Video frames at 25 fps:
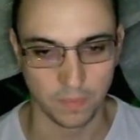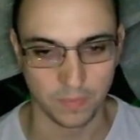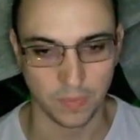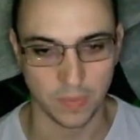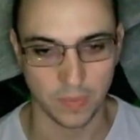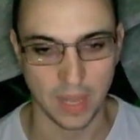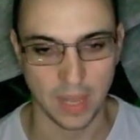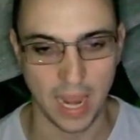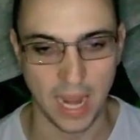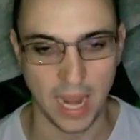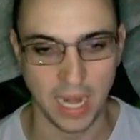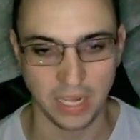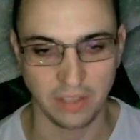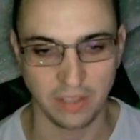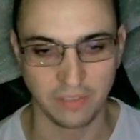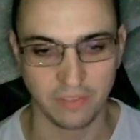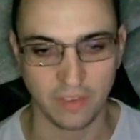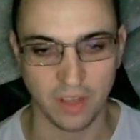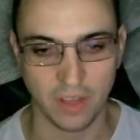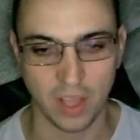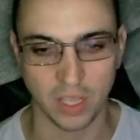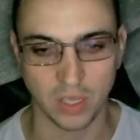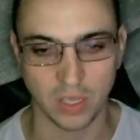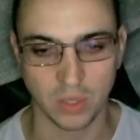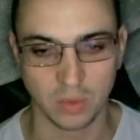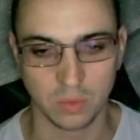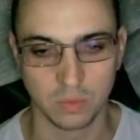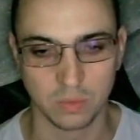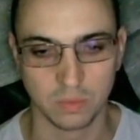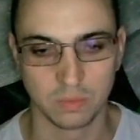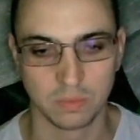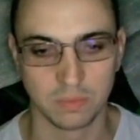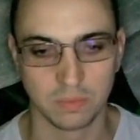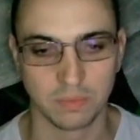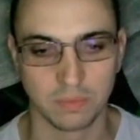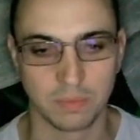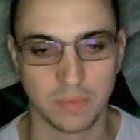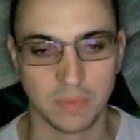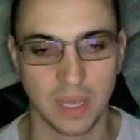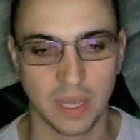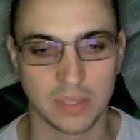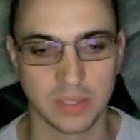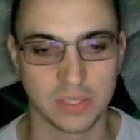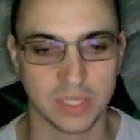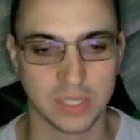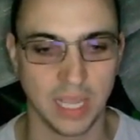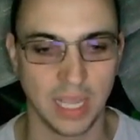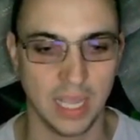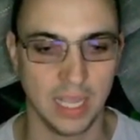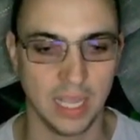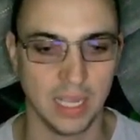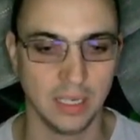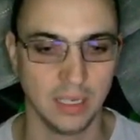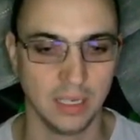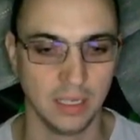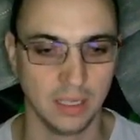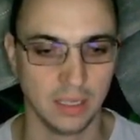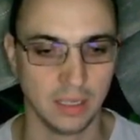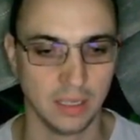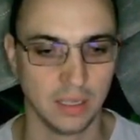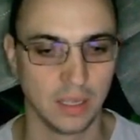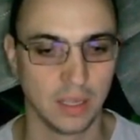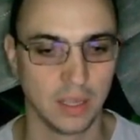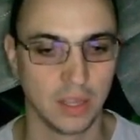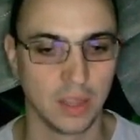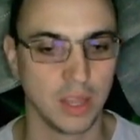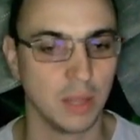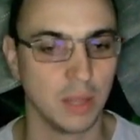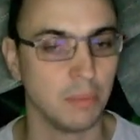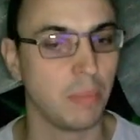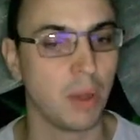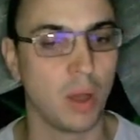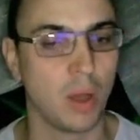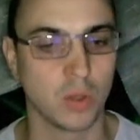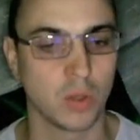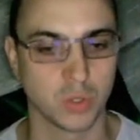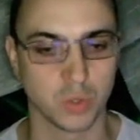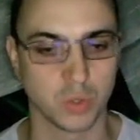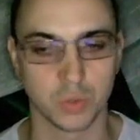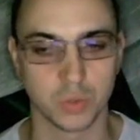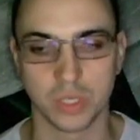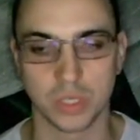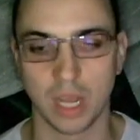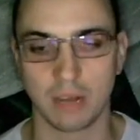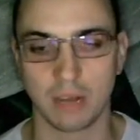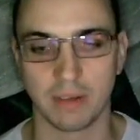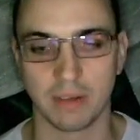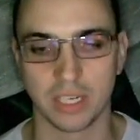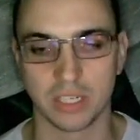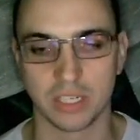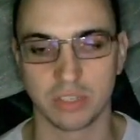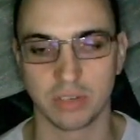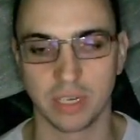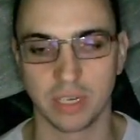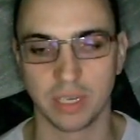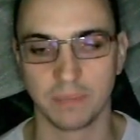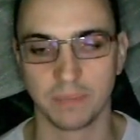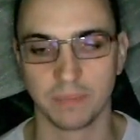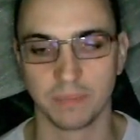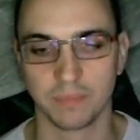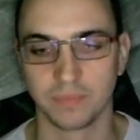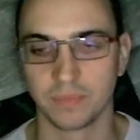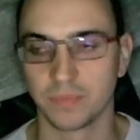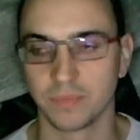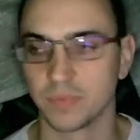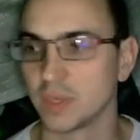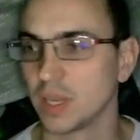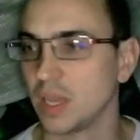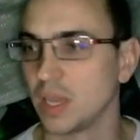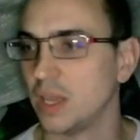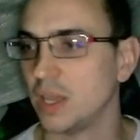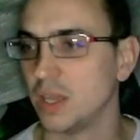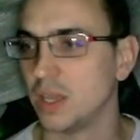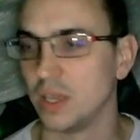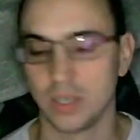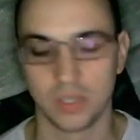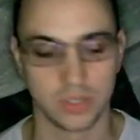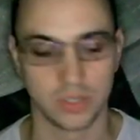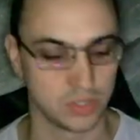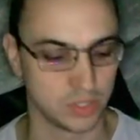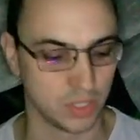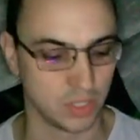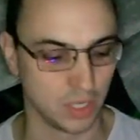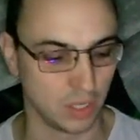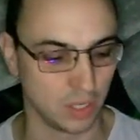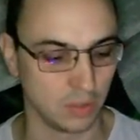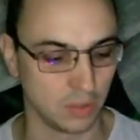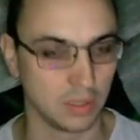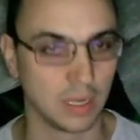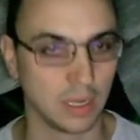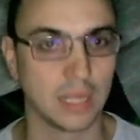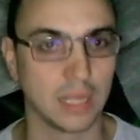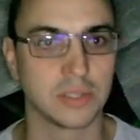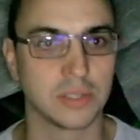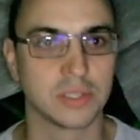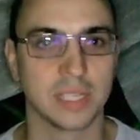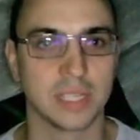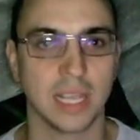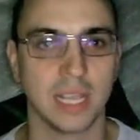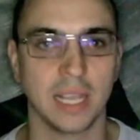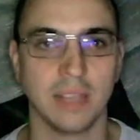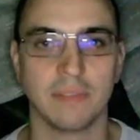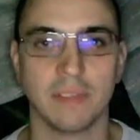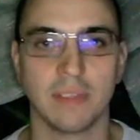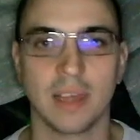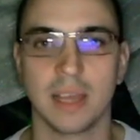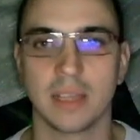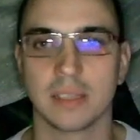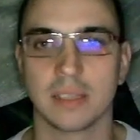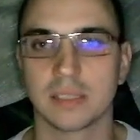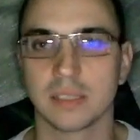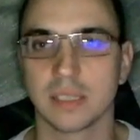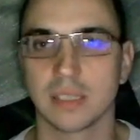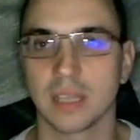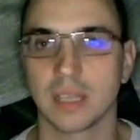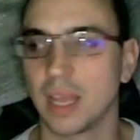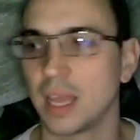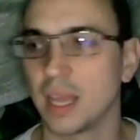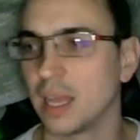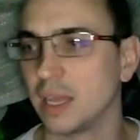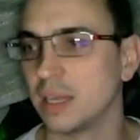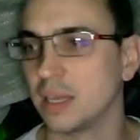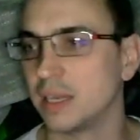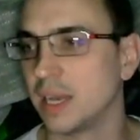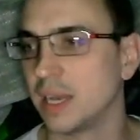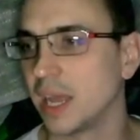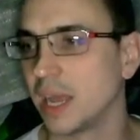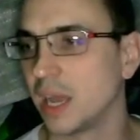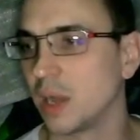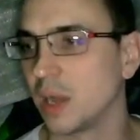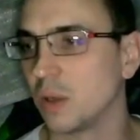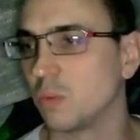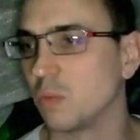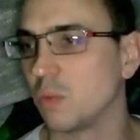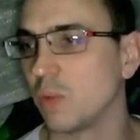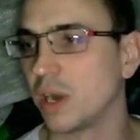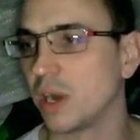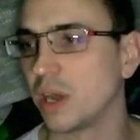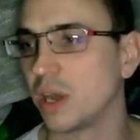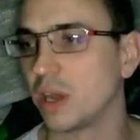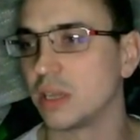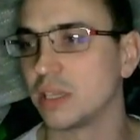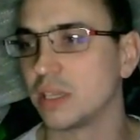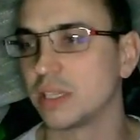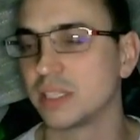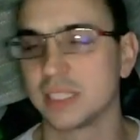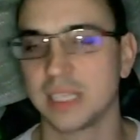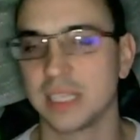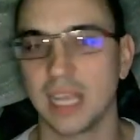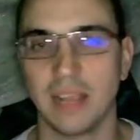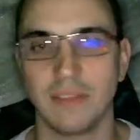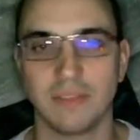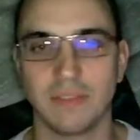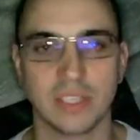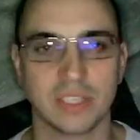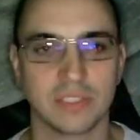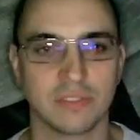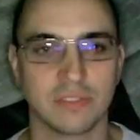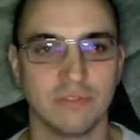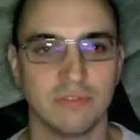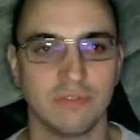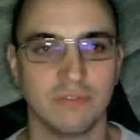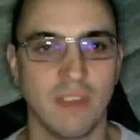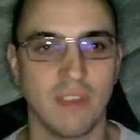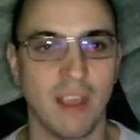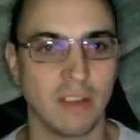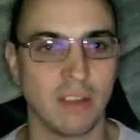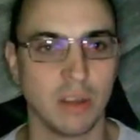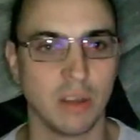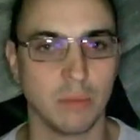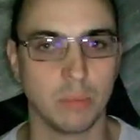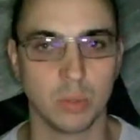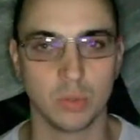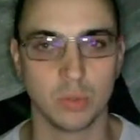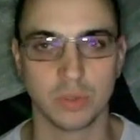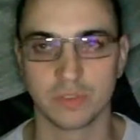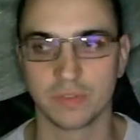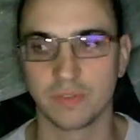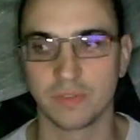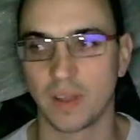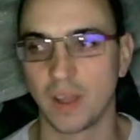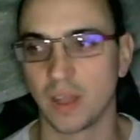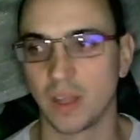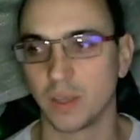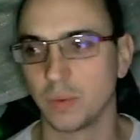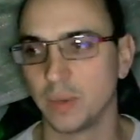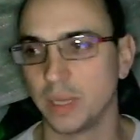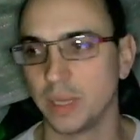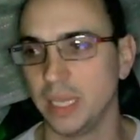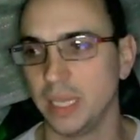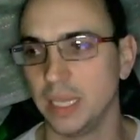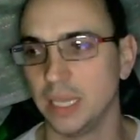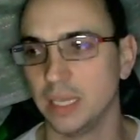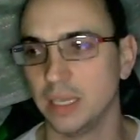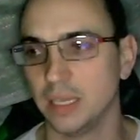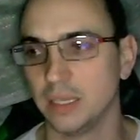any file that's in the partials directory. So let's save that, and now when I save this variables file here,